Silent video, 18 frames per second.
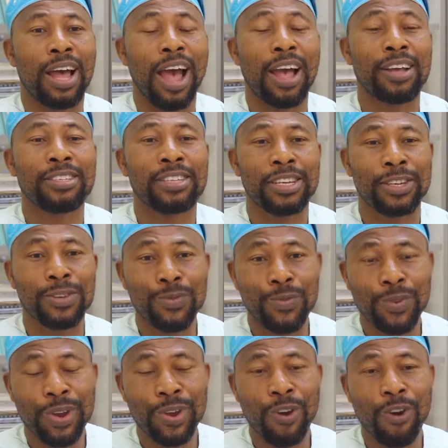as
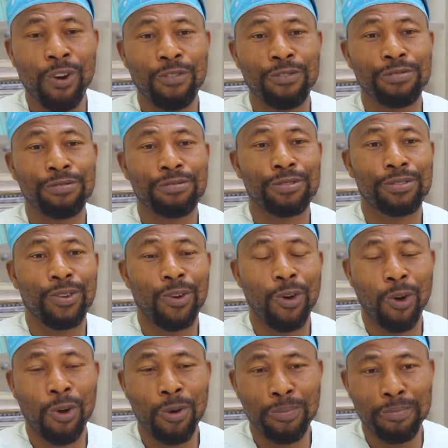a way
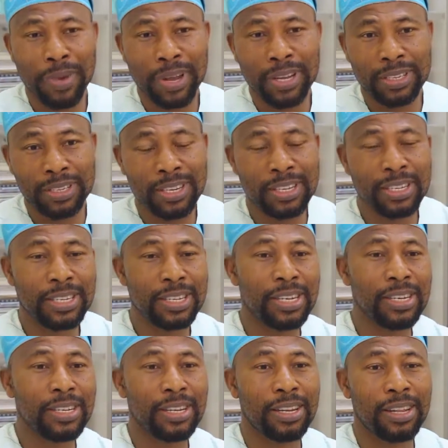of
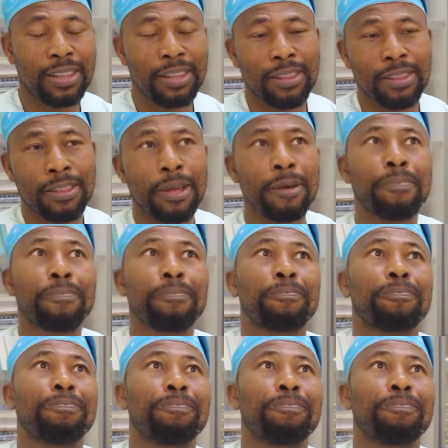compensating them.